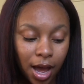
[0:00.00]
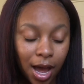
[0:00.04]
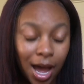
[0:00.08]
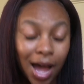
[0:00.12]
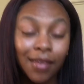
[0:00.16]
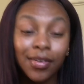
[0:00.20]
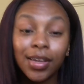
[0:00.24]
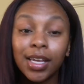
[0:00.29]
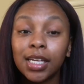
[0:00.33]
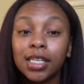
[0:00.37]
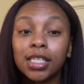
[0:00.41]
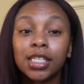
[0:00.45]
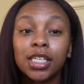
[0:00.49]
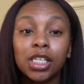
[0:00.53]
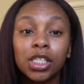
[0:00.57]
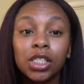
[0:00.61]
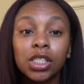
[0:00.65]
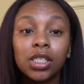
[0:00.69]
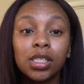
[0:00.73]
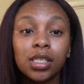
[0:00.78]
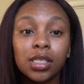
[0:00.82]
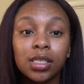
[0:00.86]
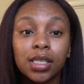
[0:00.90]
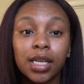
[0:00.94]
I've
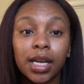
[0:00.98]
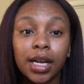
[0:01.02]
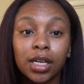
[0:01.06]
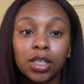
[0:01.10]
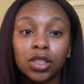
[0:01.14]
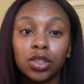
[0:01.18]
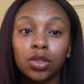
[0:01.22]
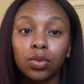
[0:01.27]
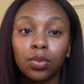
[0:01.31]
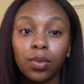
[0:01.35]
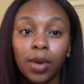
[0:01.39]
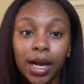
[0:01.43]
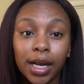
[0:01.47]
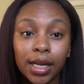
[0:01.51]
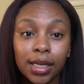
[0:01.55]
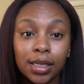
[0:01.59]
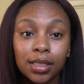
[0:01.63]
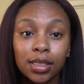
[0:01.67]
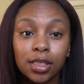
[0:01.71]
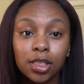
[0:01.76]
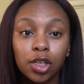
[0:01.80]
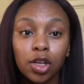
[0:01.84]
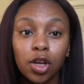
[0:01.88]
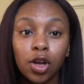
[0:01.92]
conditioned his hair
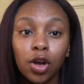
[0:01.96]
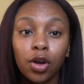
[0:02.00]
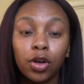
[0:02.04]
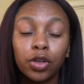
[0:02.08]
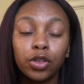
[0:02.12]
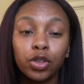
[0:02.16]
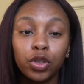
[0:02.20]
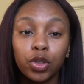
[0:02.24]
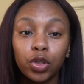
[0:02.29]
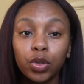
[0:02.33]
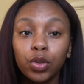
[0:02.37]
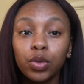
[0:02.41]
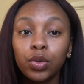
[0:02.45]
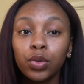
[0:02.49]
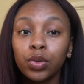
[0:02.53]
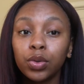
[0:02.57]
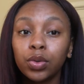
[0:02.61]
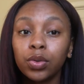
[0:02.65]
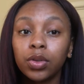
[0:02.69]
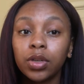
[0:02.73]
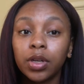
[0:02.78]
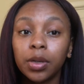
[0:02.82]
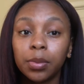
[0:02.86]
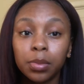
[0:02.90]
twice,
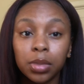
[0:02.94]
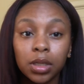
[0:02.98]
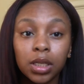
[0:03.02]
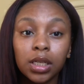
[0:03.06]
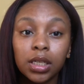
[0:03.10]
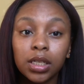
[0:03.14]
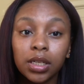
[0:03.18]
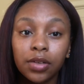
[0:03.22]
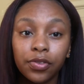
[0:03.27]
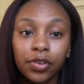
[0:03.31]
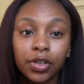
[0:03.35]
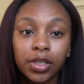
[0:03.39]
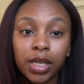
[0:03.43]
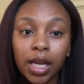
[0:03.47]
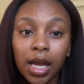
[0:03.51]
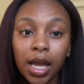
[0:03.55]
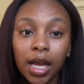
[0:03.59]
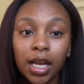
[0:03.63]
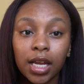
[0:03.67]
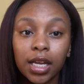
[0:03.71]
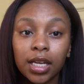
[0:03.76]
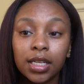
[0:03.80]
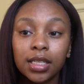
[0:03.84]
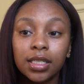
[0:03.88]
2 complete different
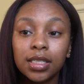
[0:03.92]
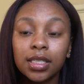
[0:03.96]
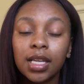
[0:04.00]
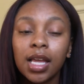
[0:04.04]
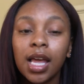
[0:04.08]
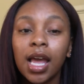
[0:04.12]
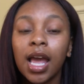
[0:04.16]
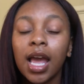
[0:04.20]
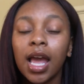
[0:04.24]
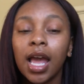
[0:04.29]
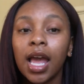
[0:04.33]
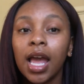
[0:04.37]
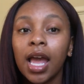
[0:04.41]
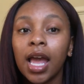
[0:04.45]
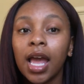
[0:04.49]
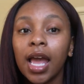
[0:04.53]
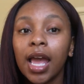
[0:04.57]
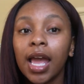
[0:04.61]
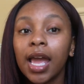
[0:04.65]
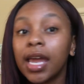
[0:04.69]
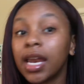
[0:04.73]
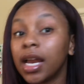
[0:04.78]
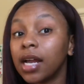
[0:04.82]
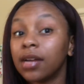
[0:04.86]
days,
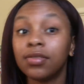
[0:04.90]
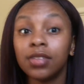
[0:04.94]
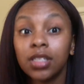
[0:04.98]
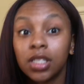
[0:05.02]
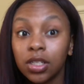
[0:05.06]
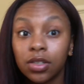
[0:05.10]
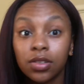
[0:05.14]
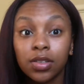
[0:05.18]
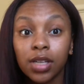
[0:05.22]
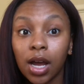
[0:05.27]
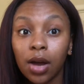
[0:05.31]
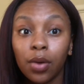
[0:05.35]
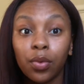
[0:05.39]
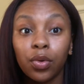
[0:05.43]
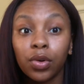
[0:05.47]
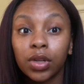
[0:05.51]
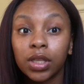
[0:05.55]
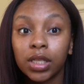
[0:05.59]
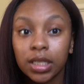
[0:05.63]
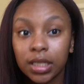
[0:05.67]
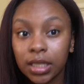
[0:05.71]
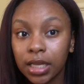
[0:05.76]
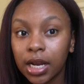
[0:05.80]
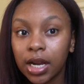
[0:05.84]
and I've still not
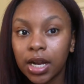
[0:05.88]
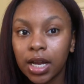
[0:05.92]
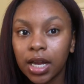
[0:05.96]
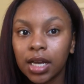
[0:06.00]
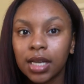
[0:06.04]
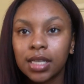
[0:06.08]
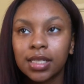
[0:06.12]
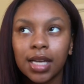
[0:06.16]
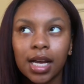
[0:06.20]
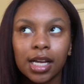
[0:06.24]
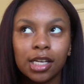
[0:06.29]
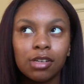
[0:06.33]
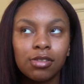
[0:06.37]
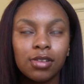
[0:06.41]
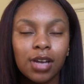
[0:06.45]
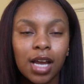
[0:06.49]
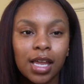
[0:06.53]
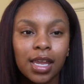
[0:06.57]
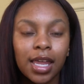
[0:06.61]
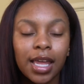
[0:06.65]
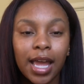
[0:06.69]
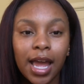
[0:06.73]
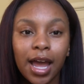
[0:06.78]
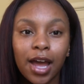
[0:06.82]
worn this hair yet because I do
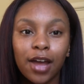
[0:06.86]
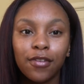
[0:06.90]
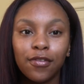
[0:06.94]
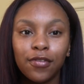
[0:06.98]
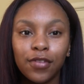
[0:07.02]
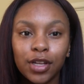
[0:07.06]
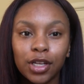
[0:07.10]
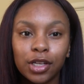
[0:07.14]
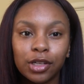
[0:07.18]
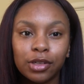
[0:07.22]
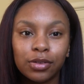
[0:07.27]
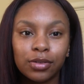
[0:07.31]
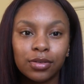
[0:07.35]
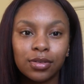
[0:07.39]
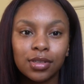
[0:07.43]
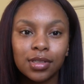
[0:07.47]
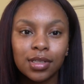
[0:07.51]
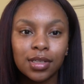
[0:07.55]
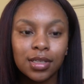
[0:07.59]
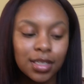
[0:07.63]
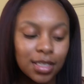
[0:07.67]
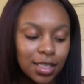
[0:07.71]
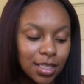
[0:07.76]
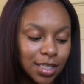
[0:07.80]
not like how it
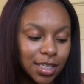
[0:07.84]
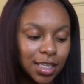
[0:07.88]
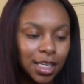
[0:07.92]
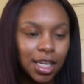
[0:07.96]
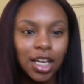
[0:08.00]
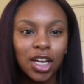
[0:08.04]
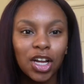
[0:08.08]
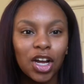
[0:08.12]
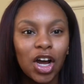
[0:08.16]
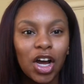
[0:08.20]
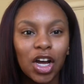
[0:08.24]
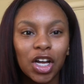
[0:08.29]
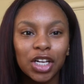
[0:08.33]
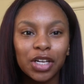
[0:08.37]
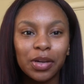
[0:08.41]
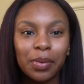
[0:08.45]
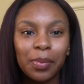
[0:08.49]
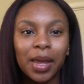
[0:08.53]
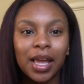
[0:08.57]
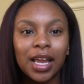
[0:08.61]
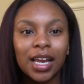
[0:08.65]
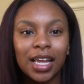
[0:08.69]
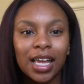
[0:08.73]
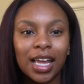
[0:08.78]
feels sitting on the
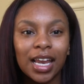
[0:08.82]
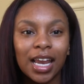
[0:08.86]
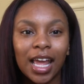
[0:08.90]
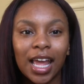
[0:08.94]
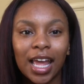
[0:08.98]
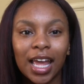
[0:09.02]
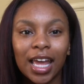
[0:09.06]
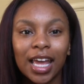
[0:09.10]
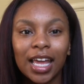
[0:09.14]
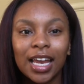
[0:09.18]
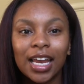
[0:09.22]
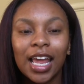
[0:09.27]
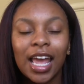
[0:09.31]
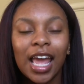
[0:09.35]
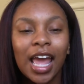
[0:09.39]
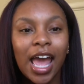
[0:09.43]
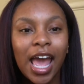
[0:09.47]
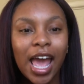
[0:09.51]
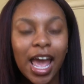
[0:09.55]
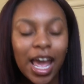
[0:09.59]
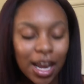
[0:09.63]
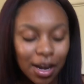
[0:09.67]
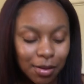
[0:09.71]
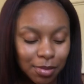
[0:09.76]
mannequin head.
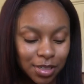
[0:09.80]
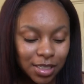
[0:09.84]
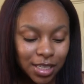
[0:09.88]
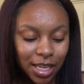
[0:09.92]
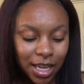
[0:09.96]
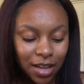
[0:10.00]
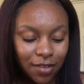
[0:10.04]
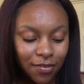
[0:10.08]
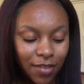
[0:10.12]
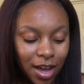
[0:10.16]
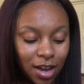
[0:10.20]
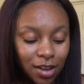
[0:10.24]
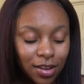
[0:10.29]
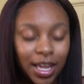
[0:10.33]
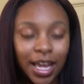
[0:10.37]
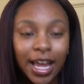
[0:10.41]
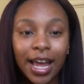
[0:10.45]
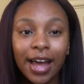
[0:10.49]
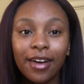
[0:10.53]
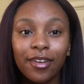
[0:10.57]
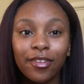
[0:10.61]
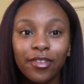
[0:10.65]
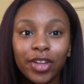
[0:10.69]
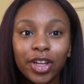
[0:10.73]
And I'm just like, if I don't like
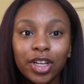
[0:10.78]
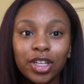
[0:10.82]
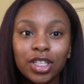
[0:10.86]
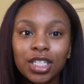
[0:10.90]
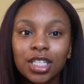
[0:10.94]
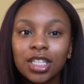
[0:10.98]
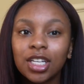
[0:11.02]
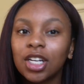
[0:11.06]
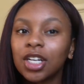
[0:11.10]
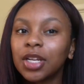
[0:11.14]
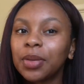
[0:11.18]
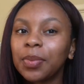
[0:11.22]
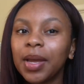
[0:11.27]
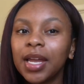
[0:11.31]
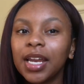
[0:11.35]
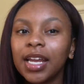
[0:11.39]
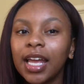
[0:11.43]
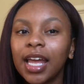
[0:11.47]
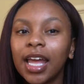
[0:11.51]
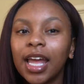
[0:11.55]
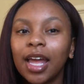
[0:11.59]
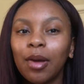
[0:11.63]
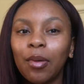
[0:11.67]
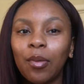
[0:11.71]
how it feels sitting on the
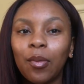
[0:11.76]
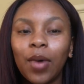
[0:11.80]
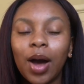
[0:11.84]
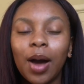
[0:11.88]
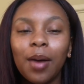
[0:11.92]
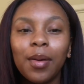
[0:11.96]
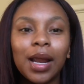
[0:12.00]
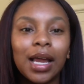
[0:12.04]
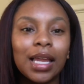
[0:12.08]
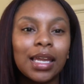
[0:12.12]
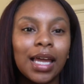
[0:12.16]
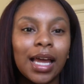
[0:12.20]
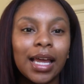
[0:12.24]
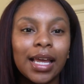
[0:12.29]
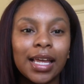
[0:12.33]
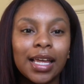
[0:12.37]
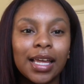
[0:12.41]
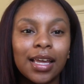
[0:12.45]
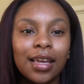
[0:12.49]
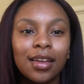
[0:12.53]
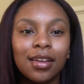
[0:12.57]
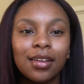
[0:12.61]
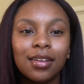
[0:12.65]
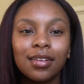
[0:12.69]
mannequin head, why would I
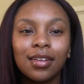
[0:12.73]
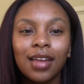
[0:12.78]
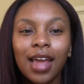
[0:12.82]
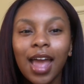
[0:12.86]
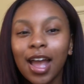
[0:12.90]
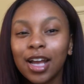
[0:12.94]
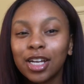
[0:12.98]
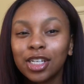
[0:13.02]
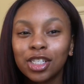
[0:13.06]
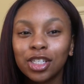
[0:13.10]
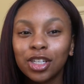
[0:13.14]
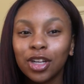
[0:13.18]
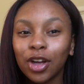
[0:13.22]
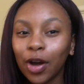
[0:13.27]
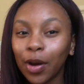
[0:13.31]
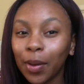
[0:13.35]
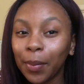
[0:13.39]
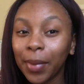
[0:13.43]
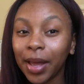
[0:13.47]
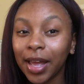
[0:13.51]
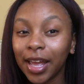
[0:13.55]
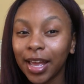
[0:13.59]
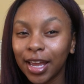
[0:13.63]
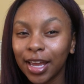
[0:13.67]
like it actually
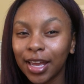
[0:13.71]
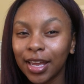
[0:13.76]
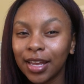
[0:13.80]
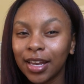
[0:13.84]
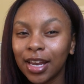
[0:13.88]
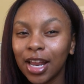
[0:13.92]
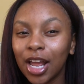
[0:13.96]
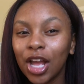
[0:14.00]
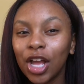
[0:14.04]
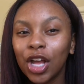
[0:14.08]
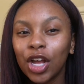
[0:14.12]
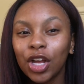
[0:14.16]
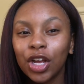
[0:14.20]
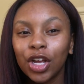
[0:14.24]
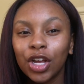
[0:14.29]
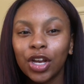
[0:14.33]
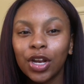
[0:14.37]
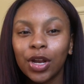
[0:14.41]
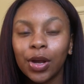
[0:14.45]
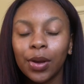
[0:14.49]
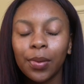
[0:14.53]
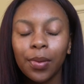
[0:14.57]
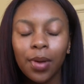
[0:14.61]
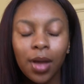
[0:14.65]
on my head, you
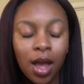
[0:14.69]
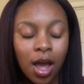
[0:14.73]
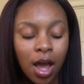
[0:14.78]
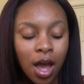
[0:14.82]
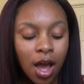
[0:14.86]
know?